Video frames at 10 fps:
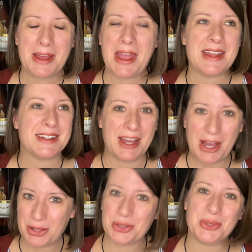And
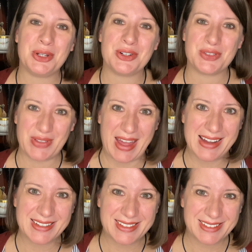hallelujah for
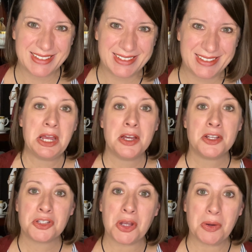that.
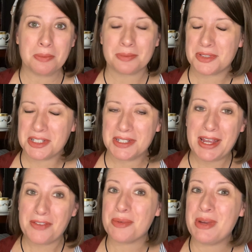So,
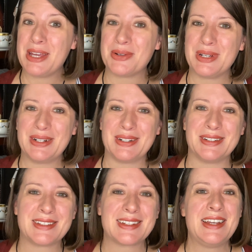yay for beta
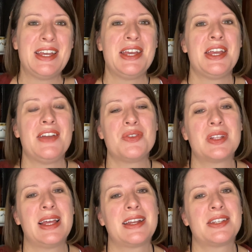readers! If you'd
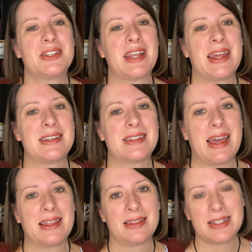like to get
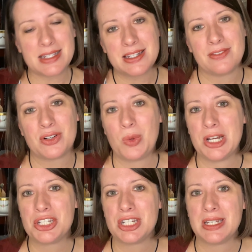that list of
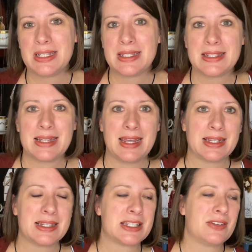questions and
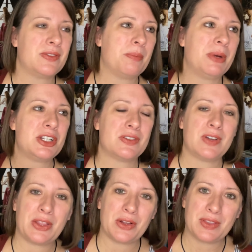a list of a bunch of
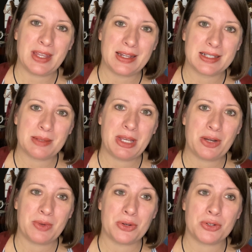other things that
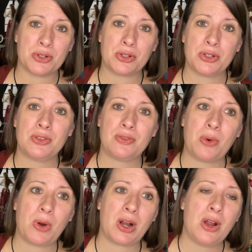beta readers are good
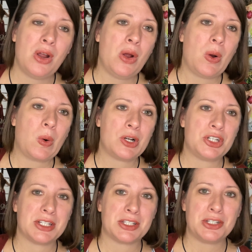for, or
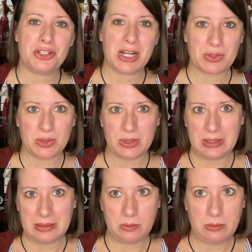just
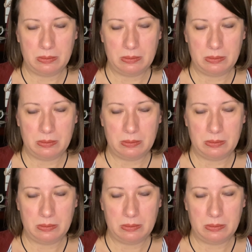general